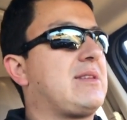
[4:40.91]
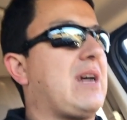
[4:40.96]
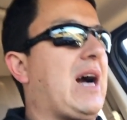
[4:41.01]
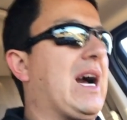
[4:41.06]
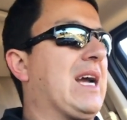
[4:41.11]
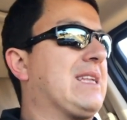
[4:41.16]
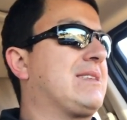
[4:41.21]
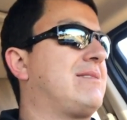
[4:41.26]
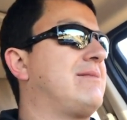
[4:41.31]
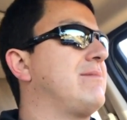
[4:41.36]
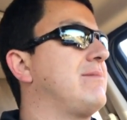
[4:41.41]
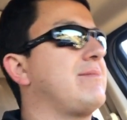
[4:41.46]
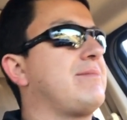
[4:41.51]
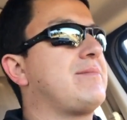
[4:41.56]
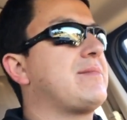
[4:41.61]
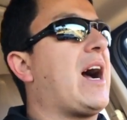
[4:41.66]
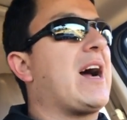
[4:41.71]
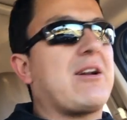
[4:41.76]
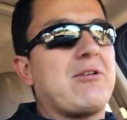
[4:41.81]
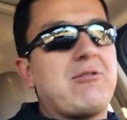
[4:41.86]
I,
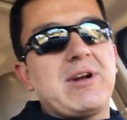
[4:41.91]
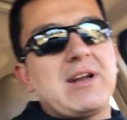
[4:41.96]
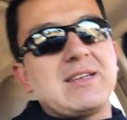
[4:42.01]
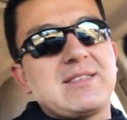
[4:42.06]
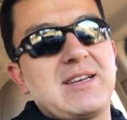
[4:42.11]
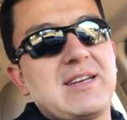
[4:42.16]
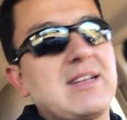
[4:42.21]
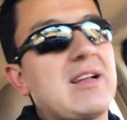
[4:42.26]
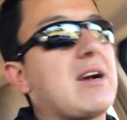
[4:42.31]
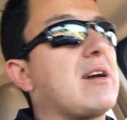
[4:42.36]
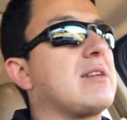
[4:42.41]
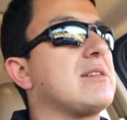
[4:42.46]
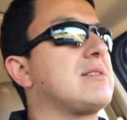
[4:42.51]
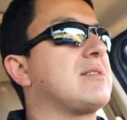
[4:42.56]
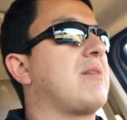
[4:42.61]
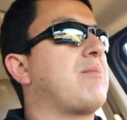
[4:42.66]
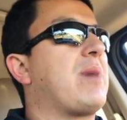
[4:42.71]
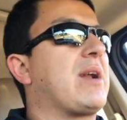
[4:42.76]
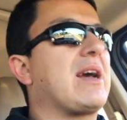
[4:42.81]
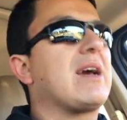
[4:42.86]
I don't want to say that kind of
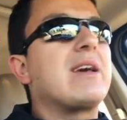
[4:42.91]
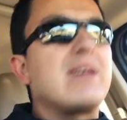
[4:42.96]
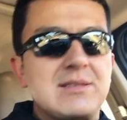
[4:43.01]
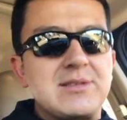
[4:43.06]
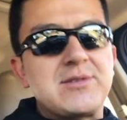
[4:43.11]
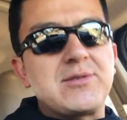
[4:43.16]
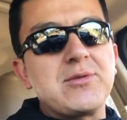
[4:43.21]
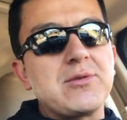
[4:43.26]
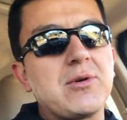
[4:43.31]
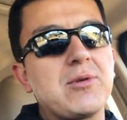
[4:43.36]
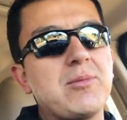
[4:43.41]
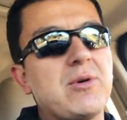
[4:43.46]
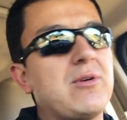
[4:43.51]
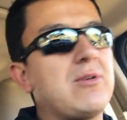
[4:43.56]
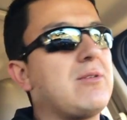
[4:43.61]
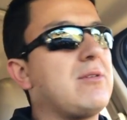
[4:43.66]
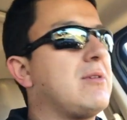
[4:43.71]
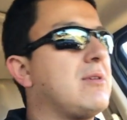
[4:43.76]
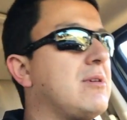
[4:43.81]
stuff, but it is doable.